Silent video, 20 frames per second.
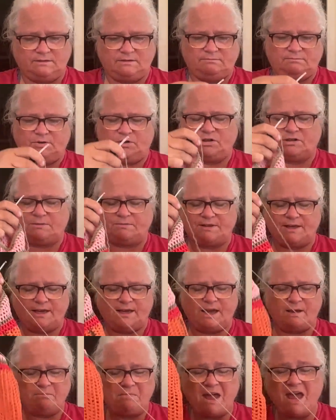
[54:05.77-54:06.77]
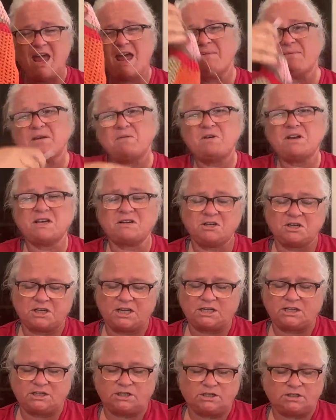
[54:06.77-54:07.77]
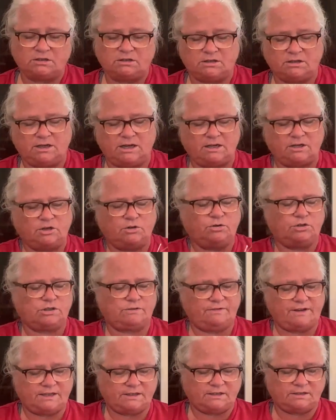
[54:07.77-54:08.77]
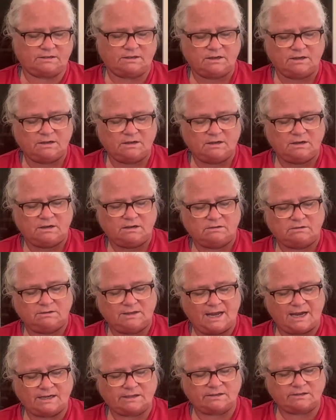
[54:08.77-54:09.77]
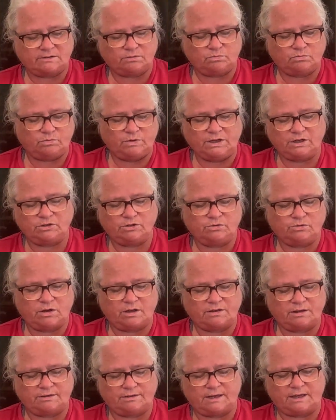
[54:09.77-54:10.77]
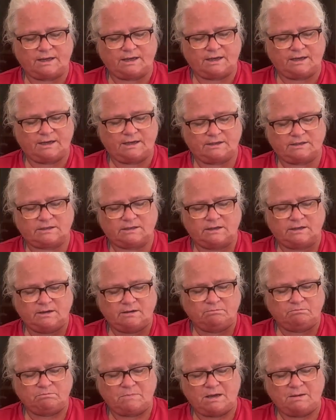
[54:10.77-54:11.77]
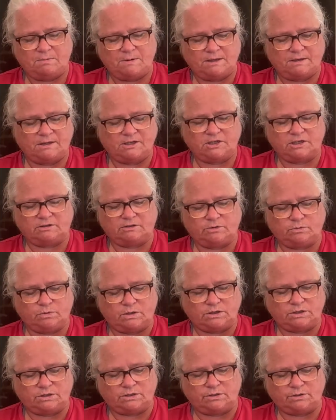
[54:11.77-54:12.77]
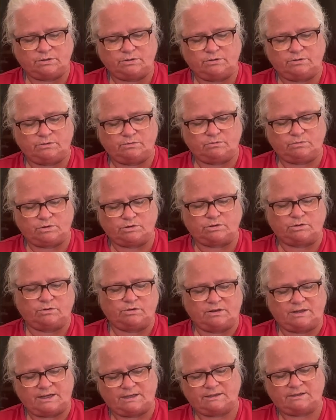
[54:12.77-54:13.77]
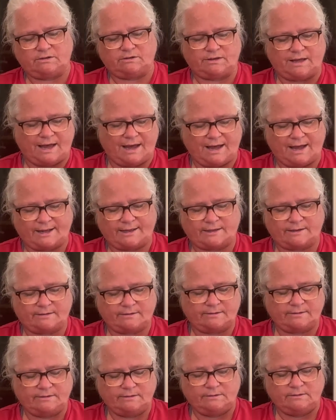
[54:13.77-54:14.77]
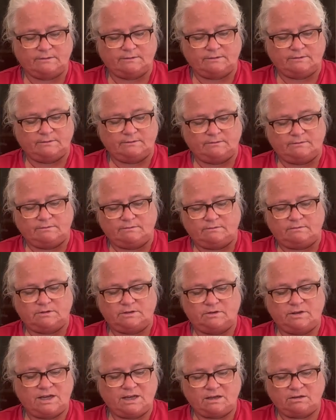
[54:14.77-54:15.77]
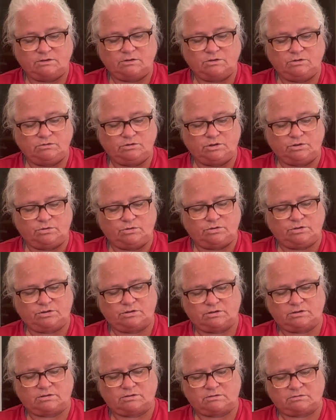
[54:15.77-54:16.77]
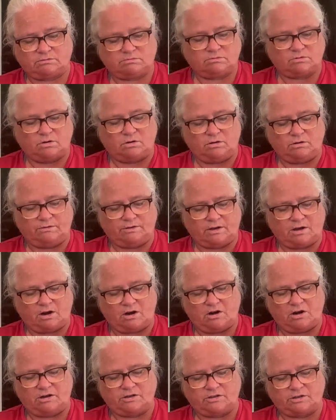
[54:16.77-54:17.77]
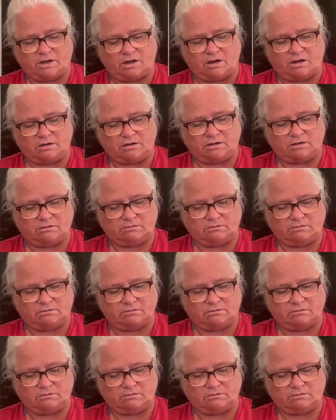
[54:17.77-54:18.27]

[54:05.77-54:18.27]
because I'm thinking maybe we can get use of it. Next, we can do other things. Maybe the children want to do this or that, so they can use all of the card stock.